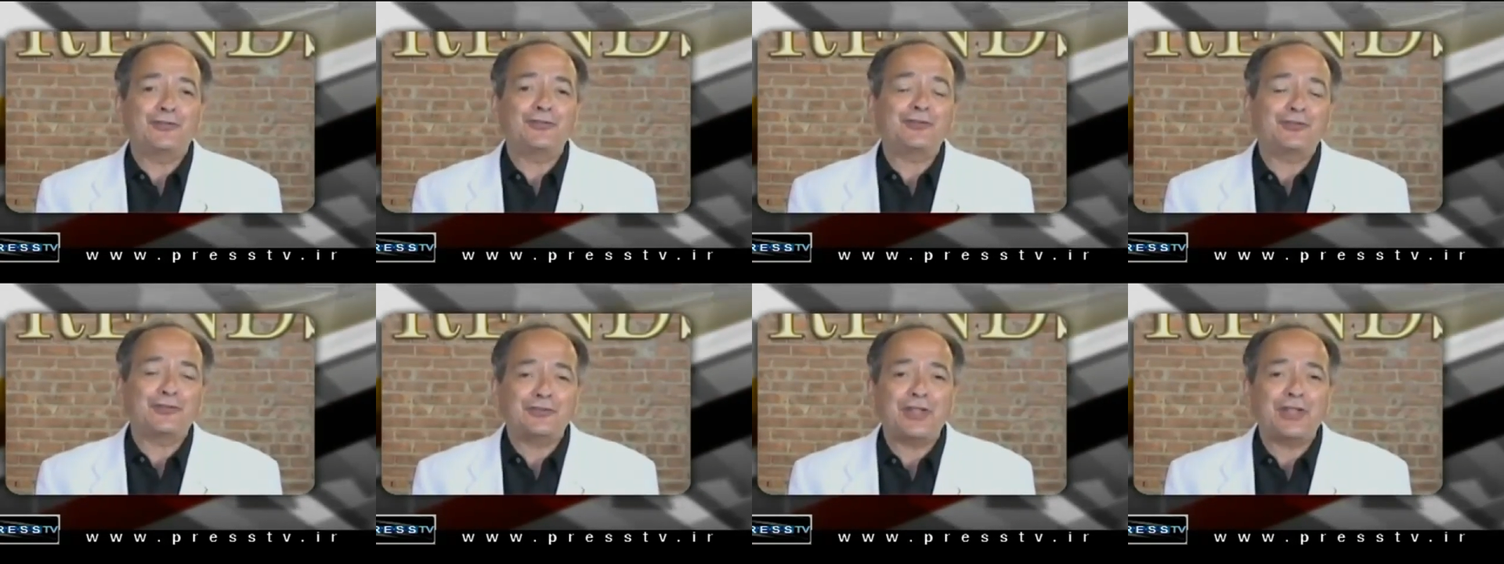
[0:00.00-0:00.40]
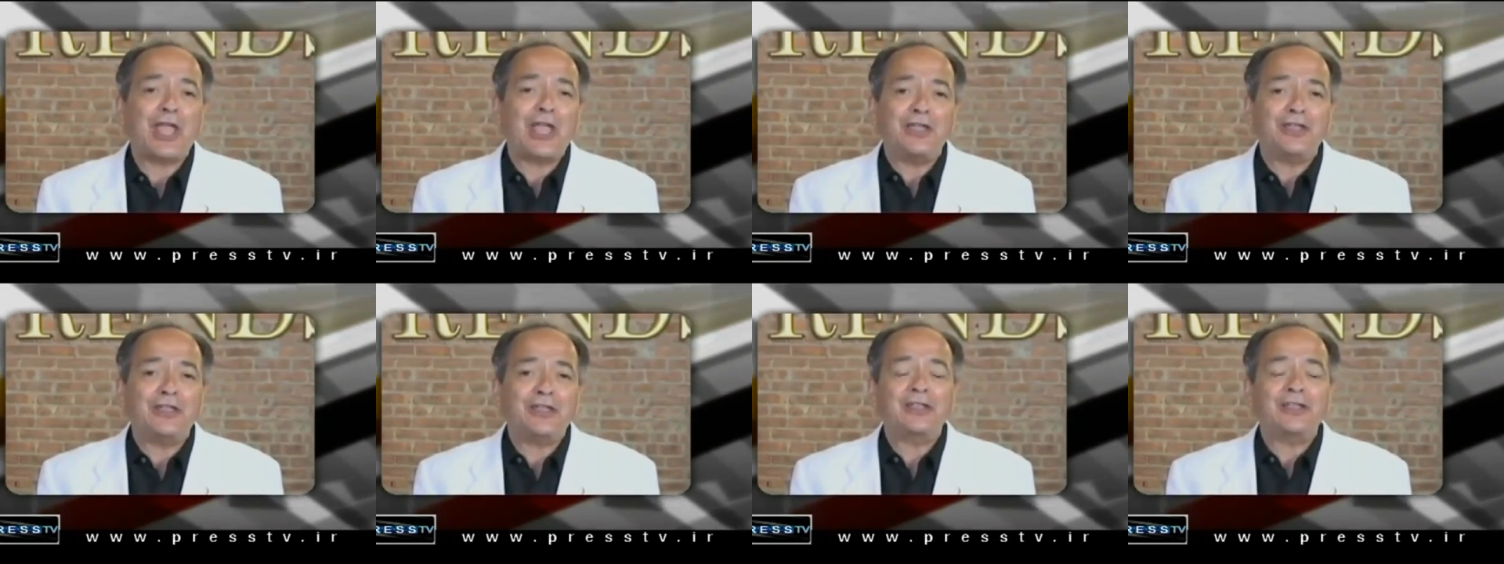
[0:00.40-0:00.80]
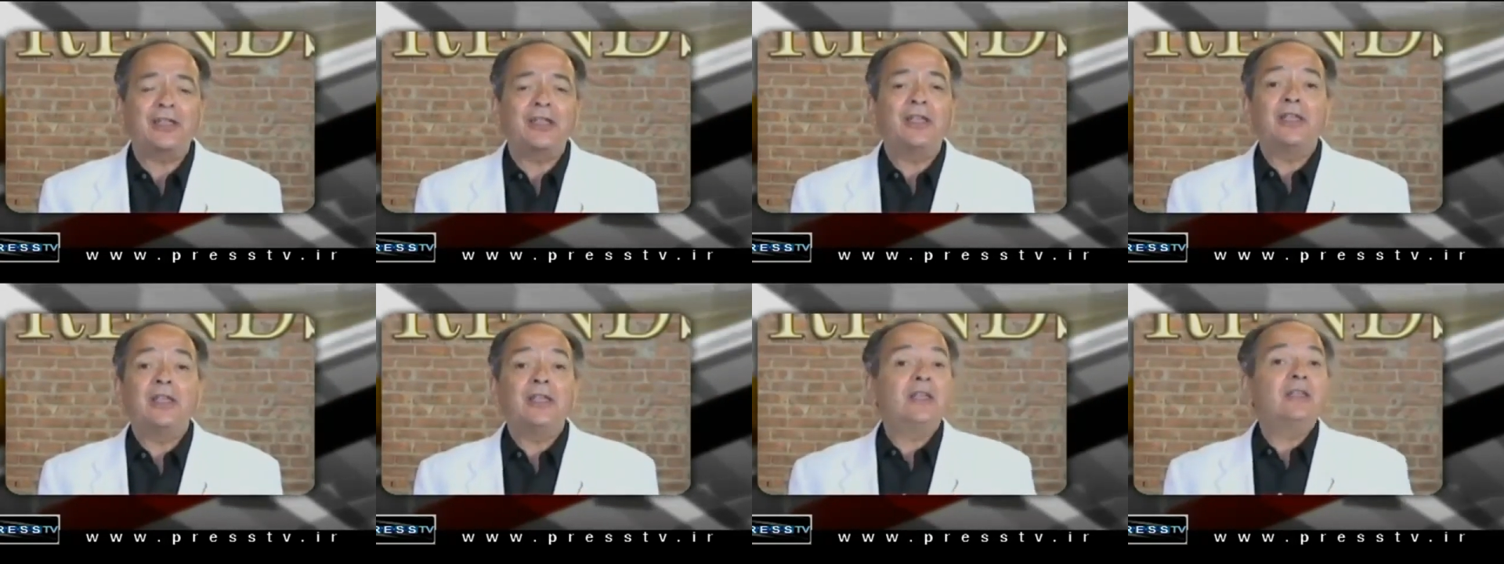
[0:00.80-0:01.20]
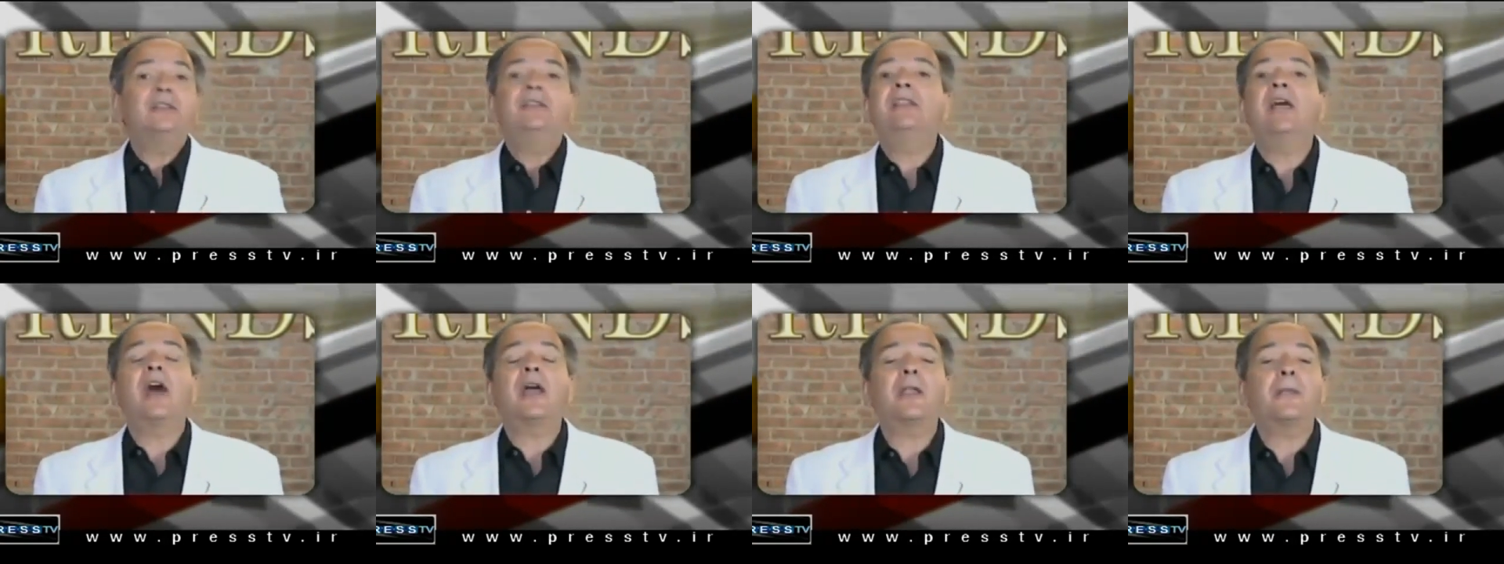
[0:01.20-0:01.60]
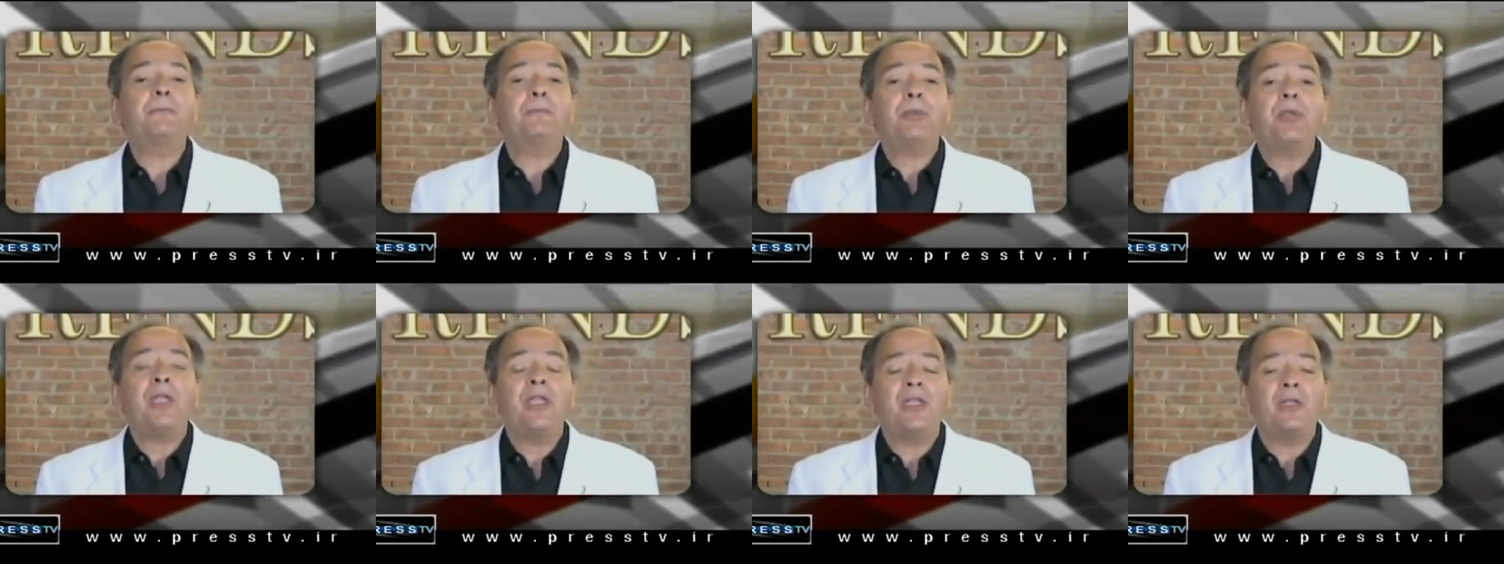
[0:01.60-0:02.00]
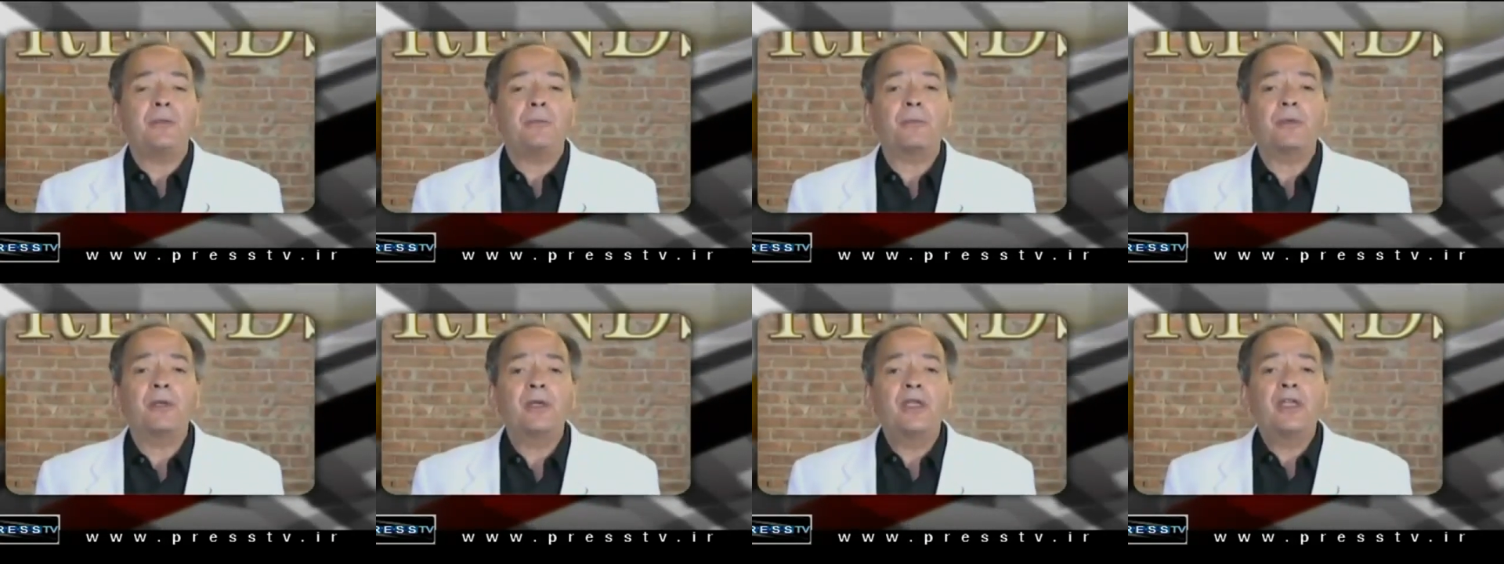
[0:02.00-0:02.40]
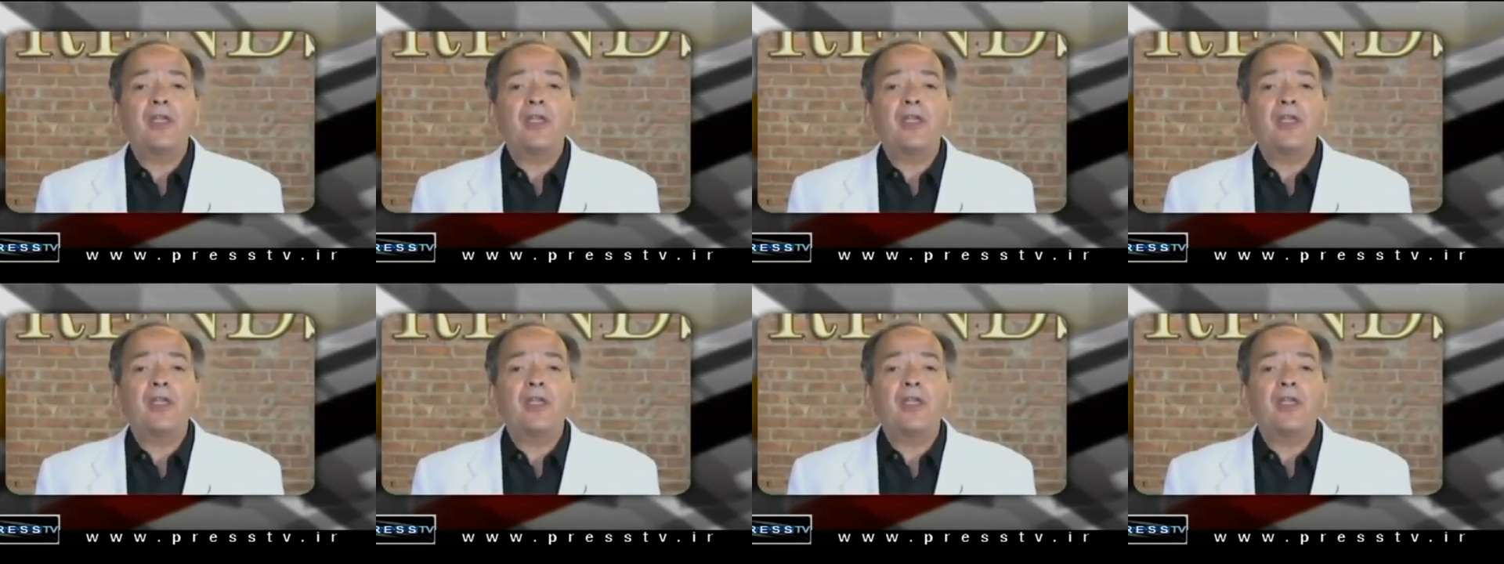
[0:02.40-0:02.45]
stake. Not a peep.